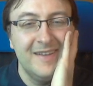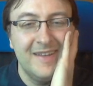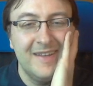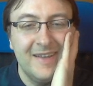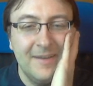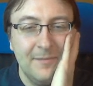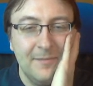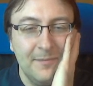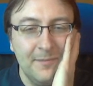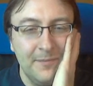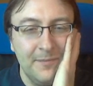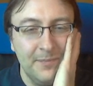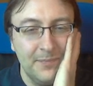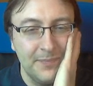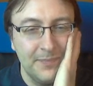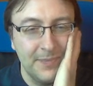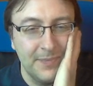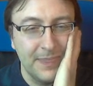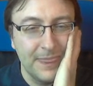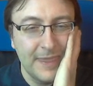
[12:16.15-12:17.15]

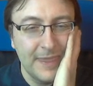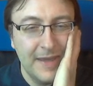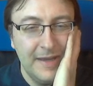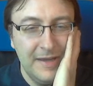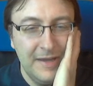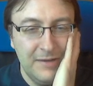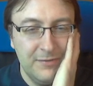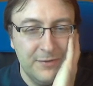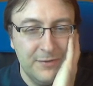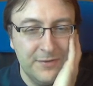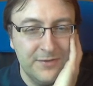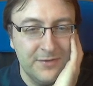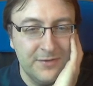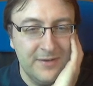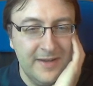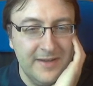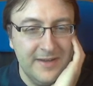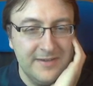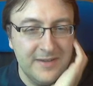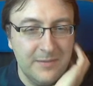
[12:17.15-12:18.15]
We've also
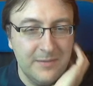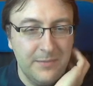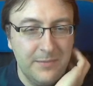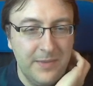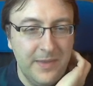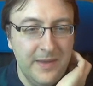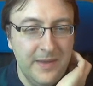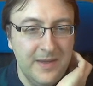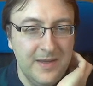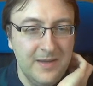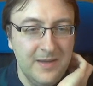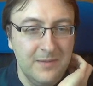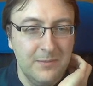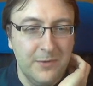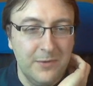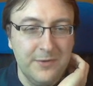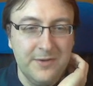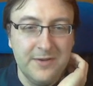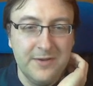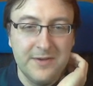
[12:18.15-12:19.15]
cleaned up the
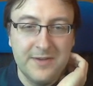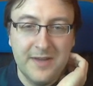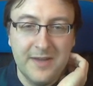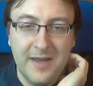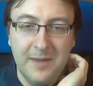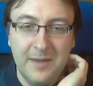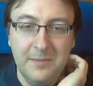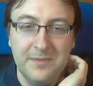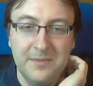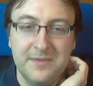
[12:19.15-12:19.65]
module types.